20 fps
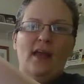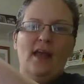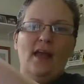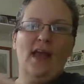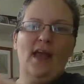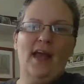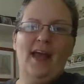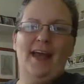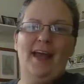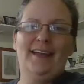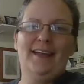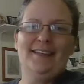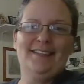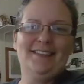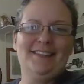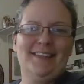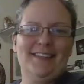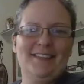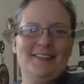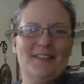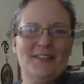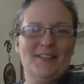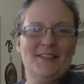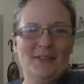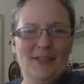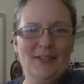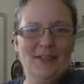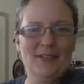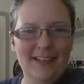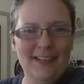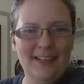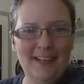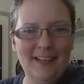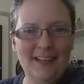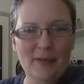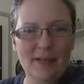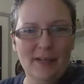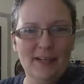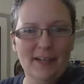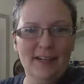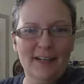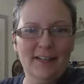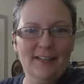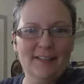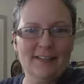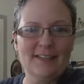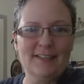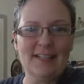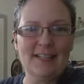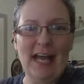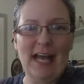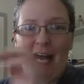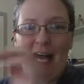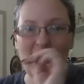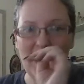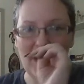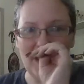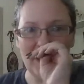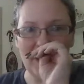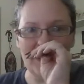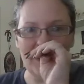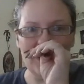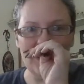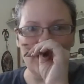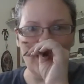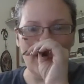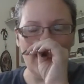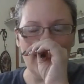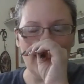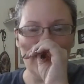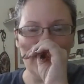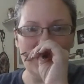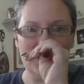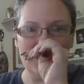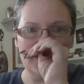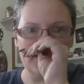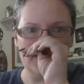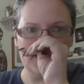at 6:30, but I